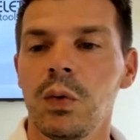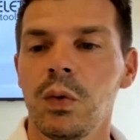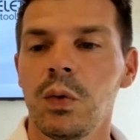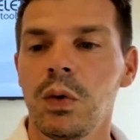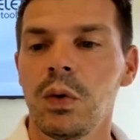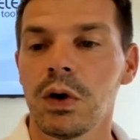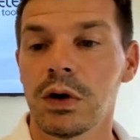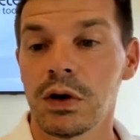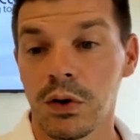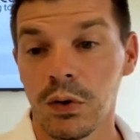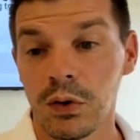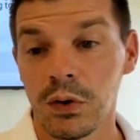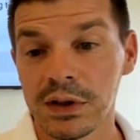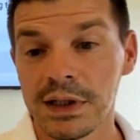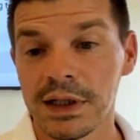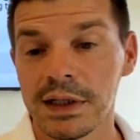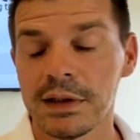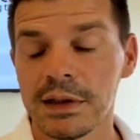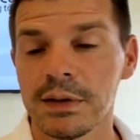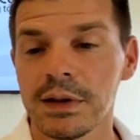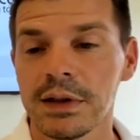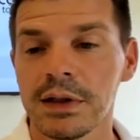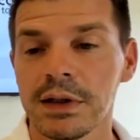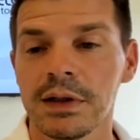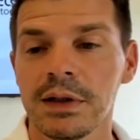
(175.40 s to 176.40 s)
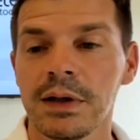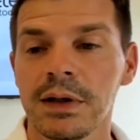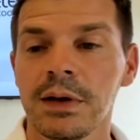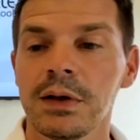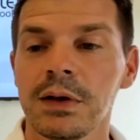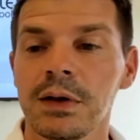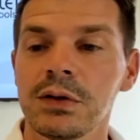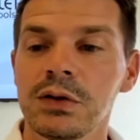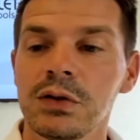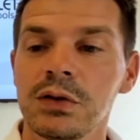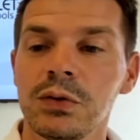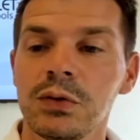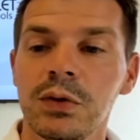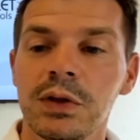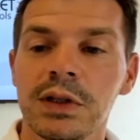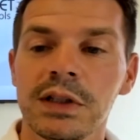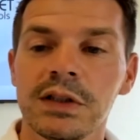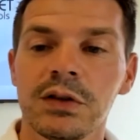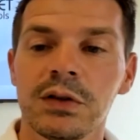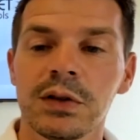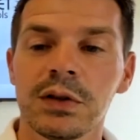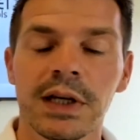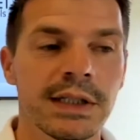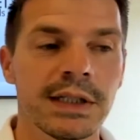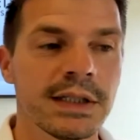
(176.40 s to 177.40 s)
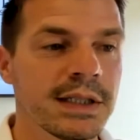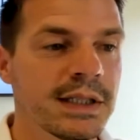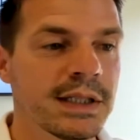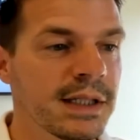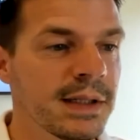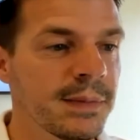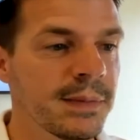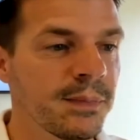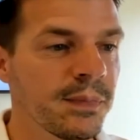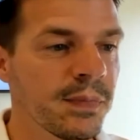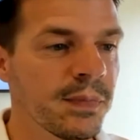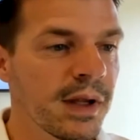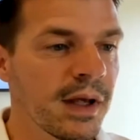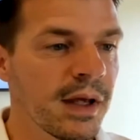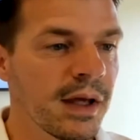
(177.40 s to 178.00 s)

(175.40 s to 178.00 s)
coated tool, as you can see,